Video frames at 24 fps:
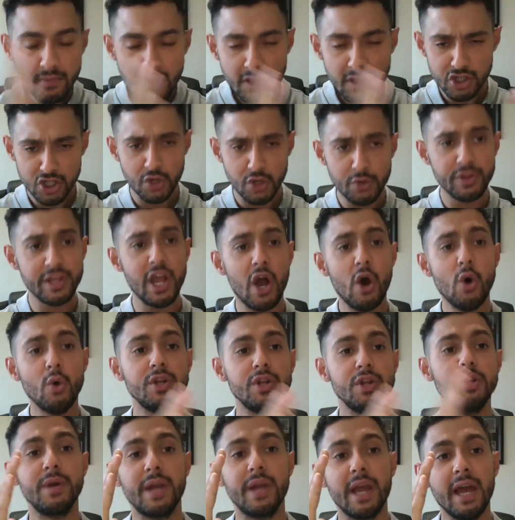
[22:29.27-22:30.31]
So the older
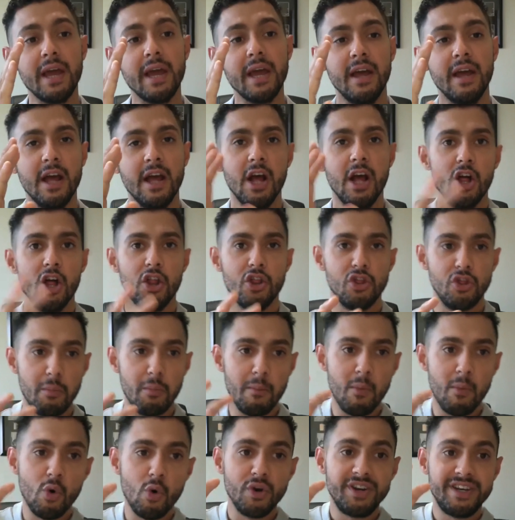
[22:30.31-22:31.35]
you get, the
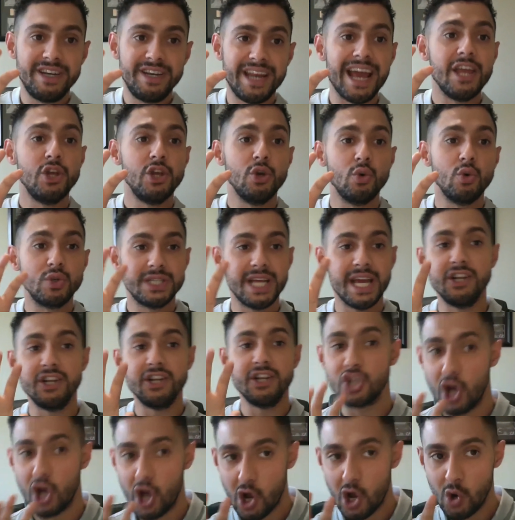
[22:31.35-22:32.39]
more debt you'll tend
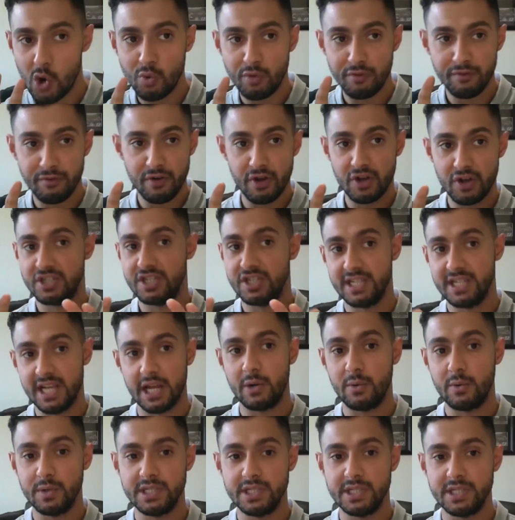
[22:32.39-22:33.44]
to hold versus
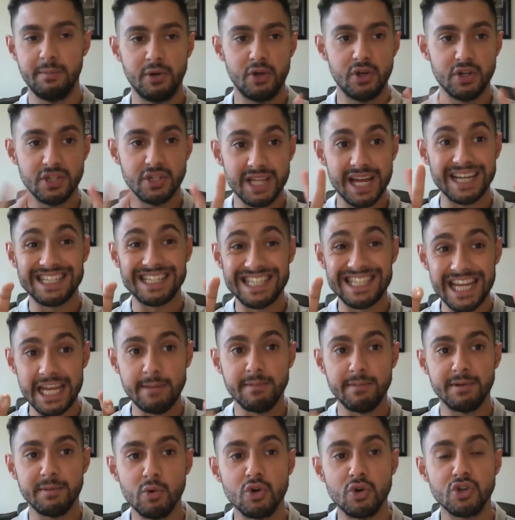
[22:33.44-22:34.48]
equity, because that's
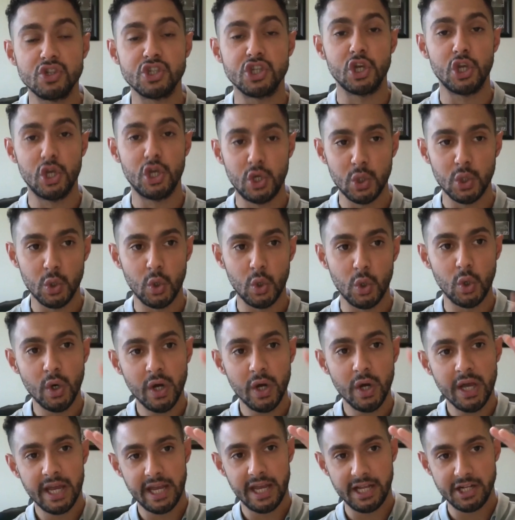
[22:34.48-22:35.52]
deemed more secure
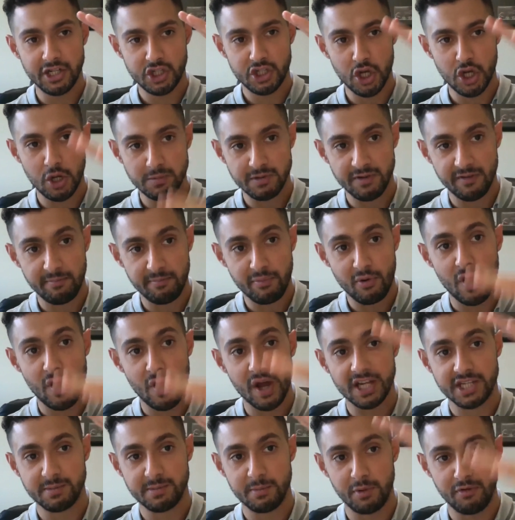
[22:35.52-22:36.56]
in terms of
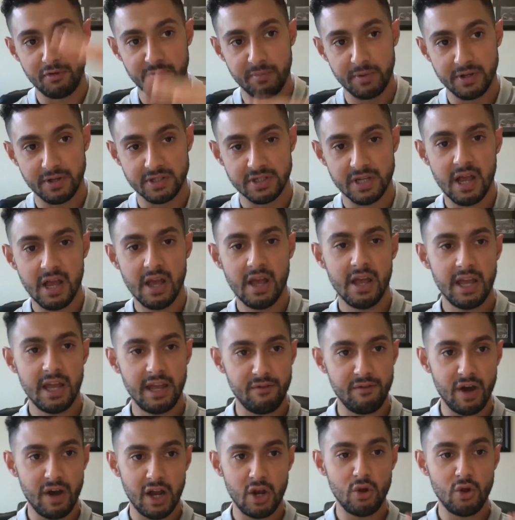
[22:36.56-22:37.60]
price movements. If
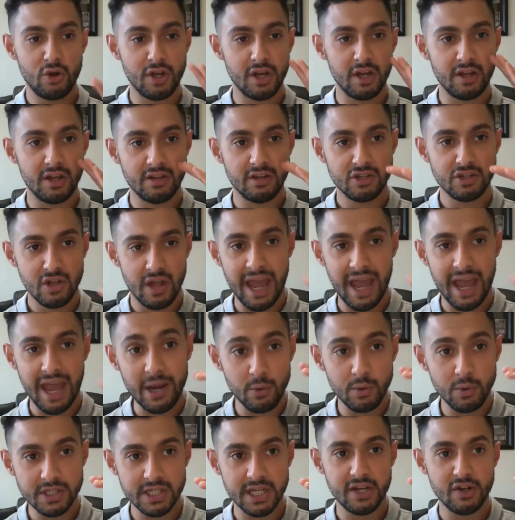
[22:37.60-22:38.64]
I look at
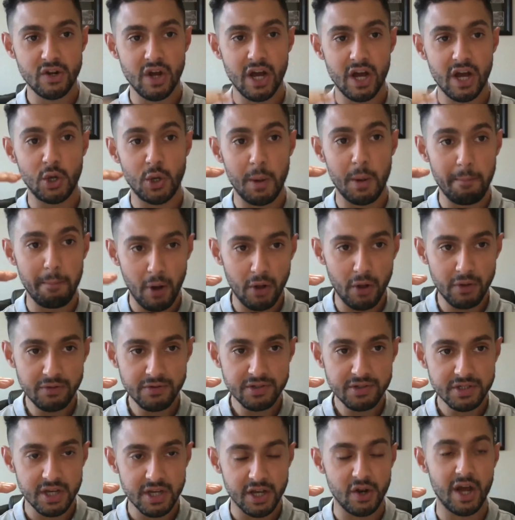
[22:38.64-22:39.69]
equity and I look at
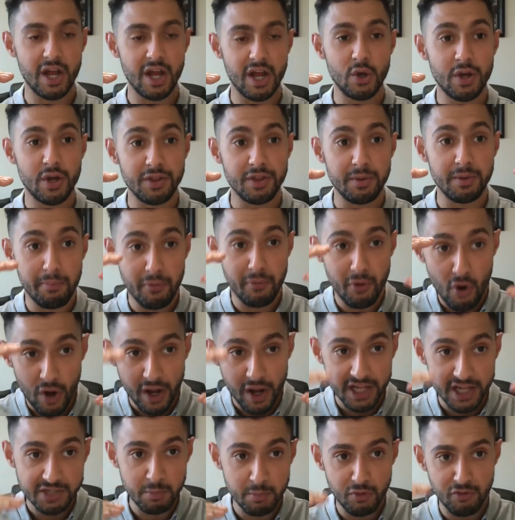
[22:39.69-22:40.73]
bonds and I look at the
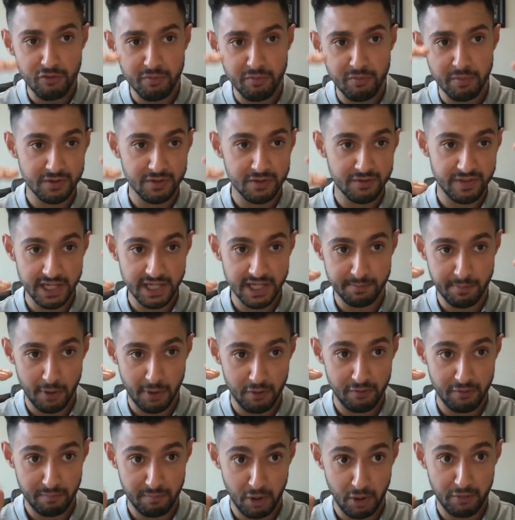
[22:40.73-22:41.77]
price movements of these
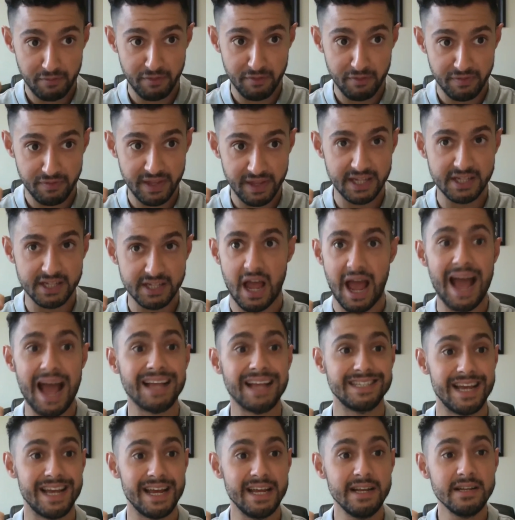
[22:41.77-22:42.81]
both of these
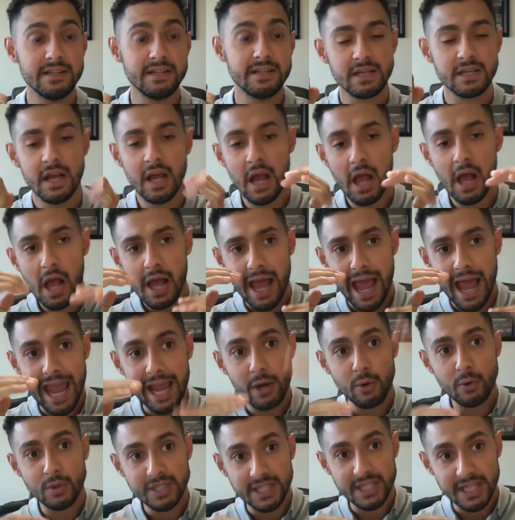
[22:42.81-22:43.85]
assets,
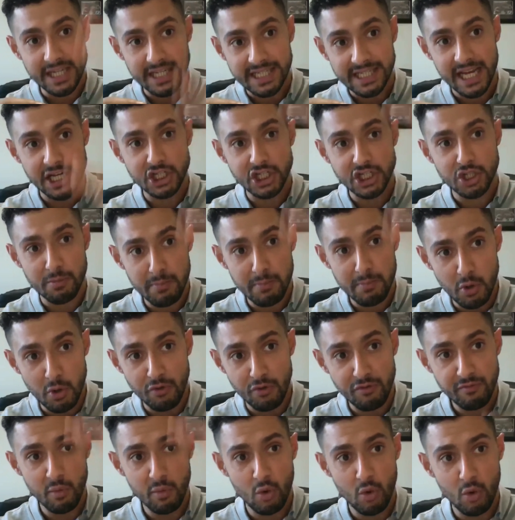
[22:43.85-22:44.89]
equity tends to move
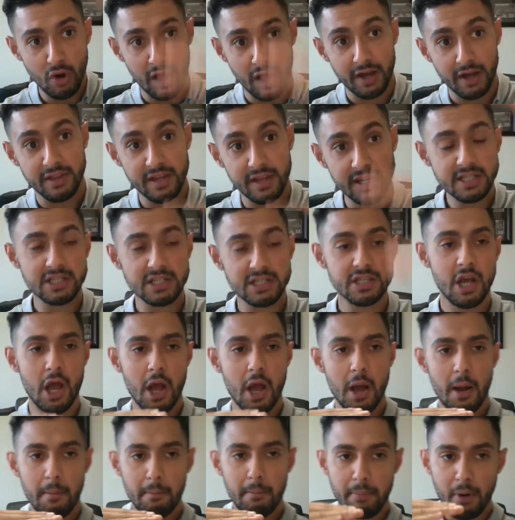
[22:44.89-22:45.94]
more like this.
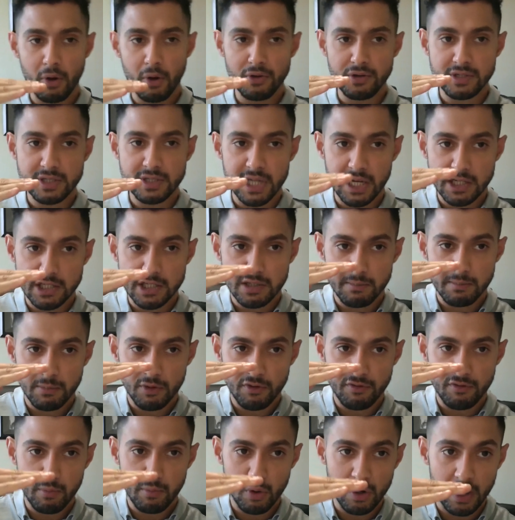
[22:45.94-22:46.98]
Bonds tend to
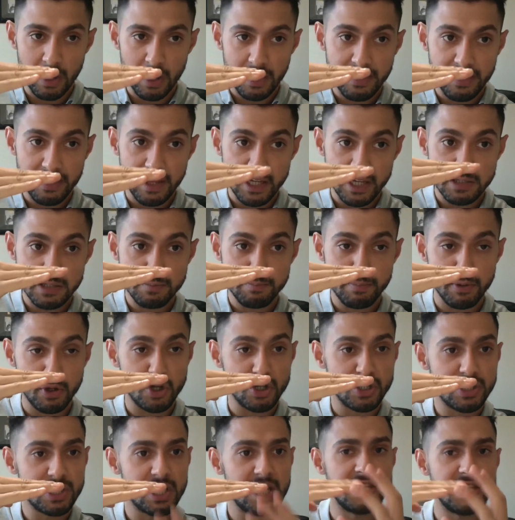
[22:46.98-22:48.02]
move more like this
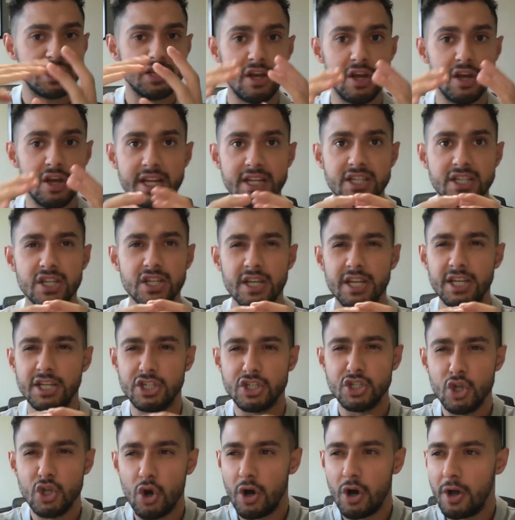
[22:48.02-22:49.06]
because it's
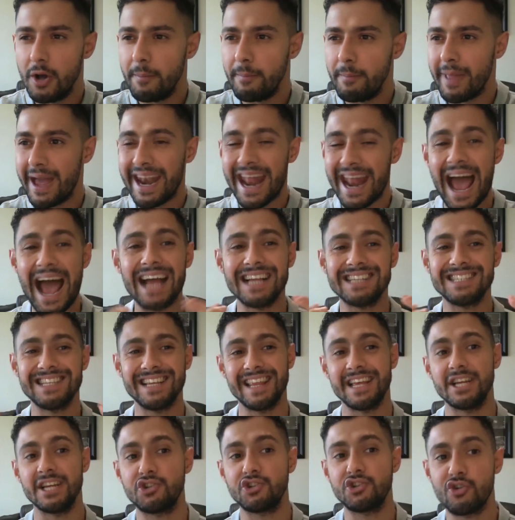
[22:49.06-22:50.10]
not an asset
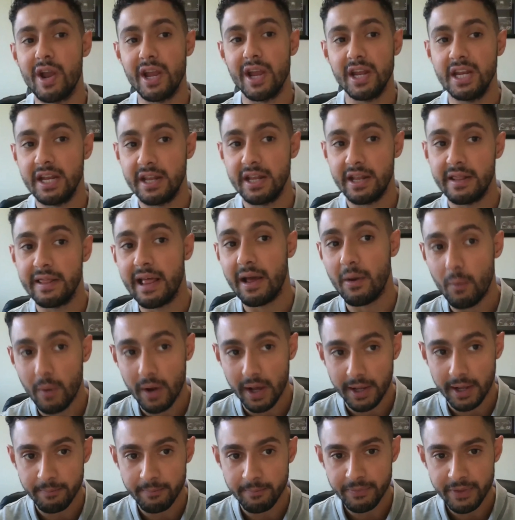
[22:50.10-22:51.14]
that's traded in that way.
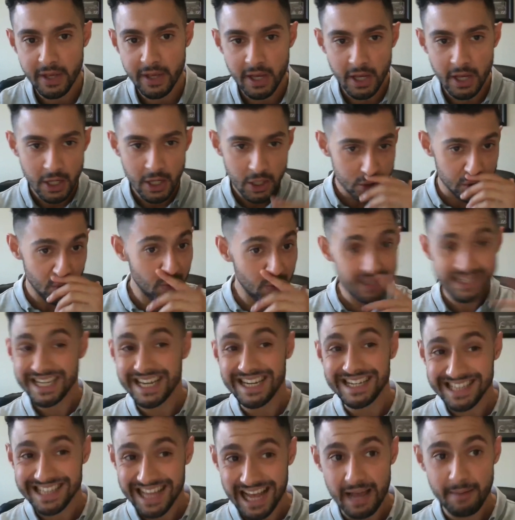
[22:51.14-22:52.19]
So what
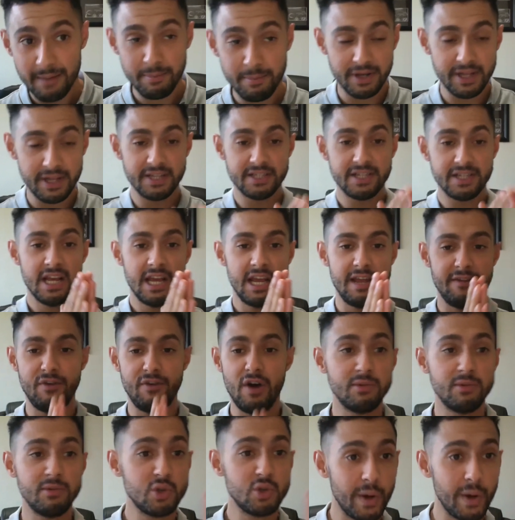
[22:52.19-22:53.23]
tends to happen is if
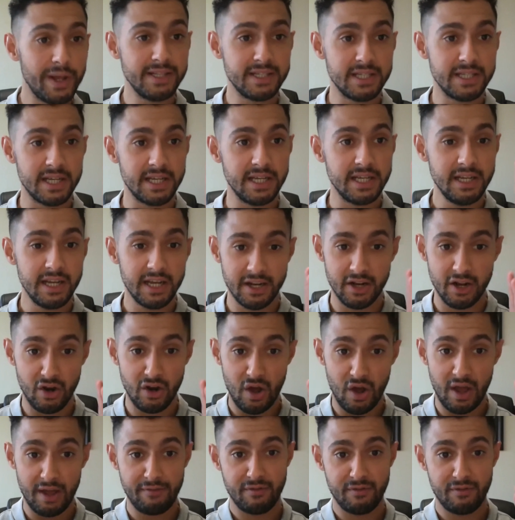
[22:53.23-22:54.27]
I'm 20 in a
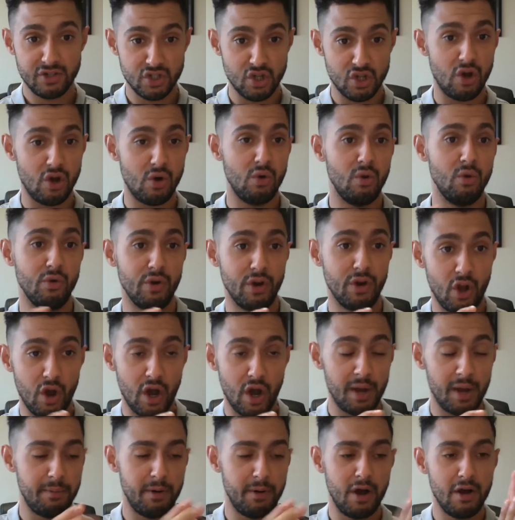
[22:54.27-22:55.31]
lifestyle or a
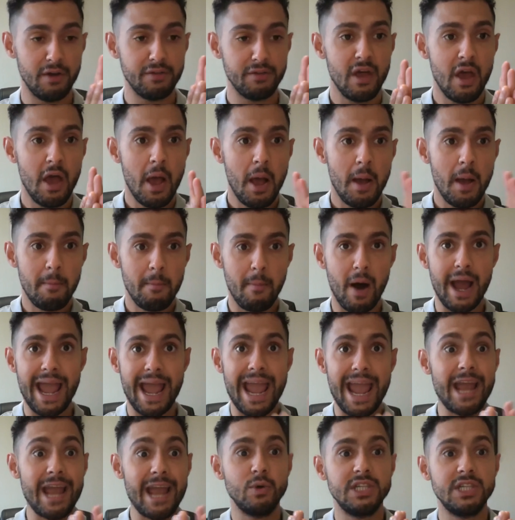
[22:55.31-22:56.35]
guide path, my
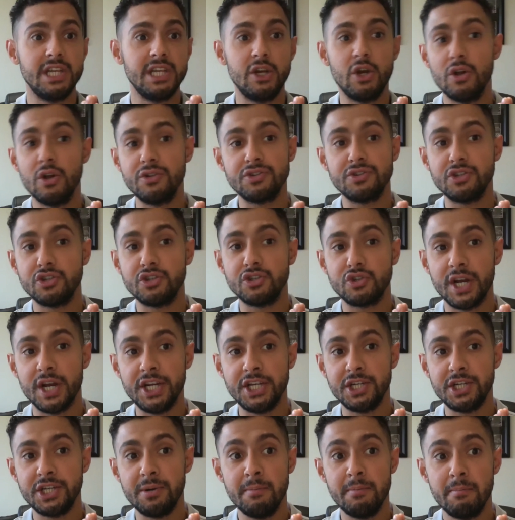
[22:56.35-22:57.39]
equity
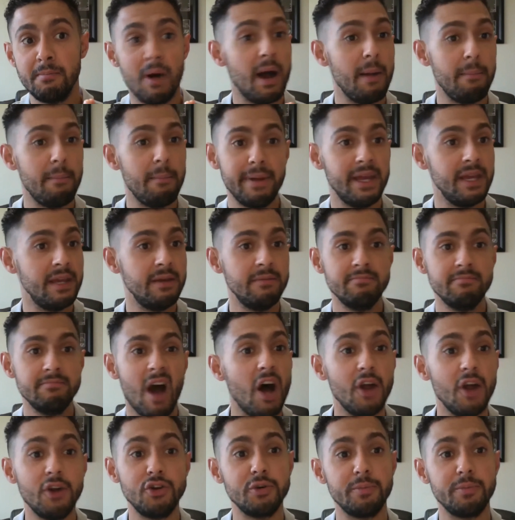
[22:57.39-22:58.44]
concentration might be
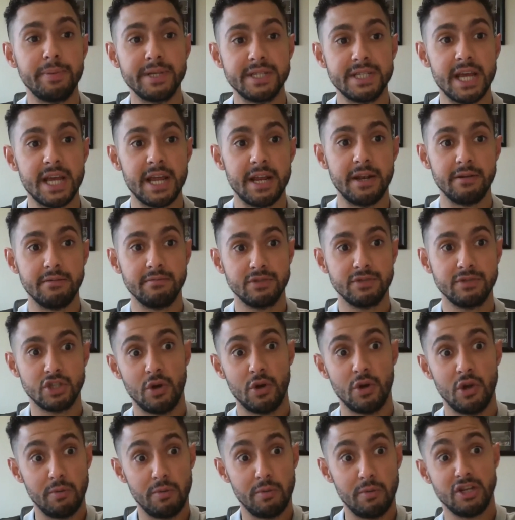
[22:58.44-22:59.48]
100%.
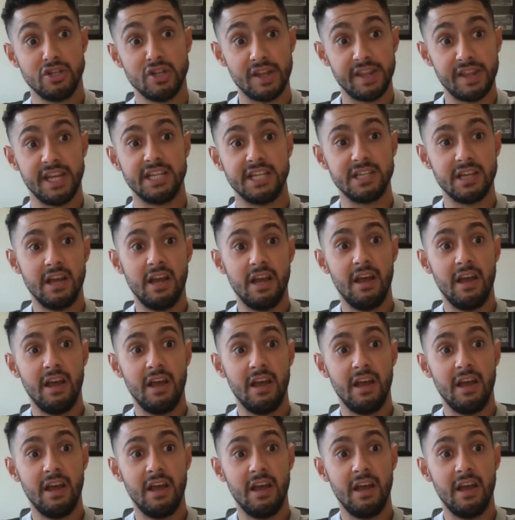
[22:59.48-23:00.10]
So it's like this.